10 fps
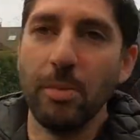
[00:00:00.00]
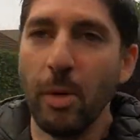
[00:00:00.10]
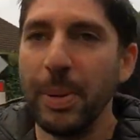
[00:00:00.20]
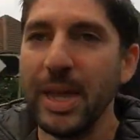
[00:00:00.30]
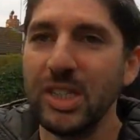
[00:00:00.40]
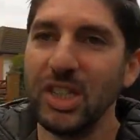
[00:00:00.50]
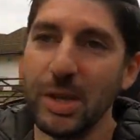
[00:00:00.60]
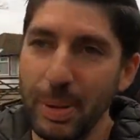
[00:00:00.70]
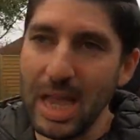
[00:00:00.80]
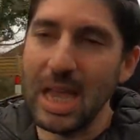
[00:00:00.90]
them on
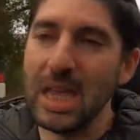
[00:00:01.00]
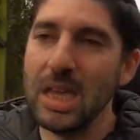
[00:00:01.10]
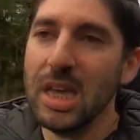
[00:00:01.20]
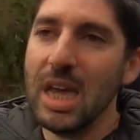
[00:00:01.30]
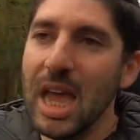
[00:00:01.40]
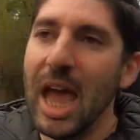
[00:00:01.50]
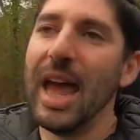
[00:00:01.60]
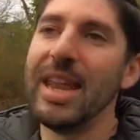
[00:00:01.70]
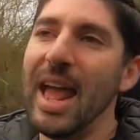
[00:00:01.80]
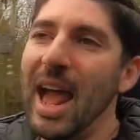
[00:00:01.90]
PCP,
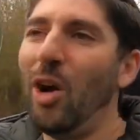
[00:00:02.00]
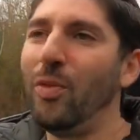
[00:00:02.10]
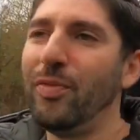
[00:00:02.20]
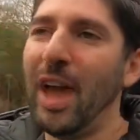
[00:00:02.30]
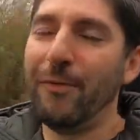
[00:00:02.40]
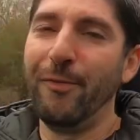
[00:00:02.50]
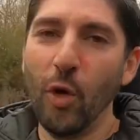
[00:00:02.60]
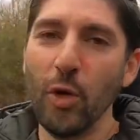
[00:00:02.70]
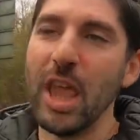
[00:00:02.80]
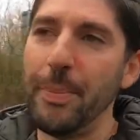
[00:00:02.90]
and now that
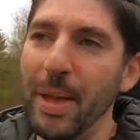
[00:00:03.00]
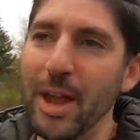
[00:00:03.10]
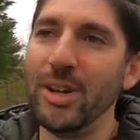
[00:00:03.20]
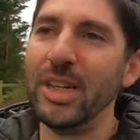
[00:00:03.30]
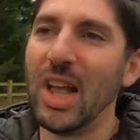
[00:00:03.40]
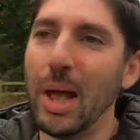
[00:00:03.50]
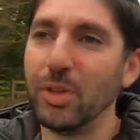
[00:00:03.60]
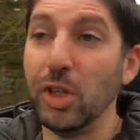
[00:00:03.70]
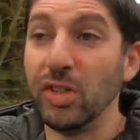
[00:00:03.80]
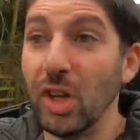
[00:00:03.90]
4-year period is up,
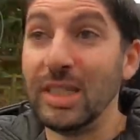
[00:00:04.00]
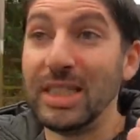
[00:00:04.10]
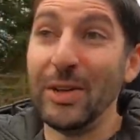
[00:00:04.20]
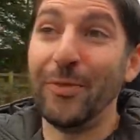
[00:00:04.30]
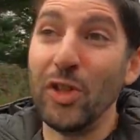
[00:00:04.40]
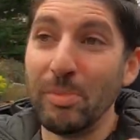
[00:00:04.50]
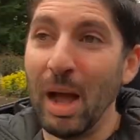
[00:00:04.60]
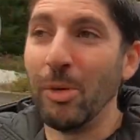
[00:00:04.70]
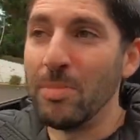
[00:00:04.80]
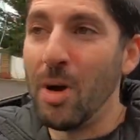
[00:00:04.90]
so you start to see a few of them come on the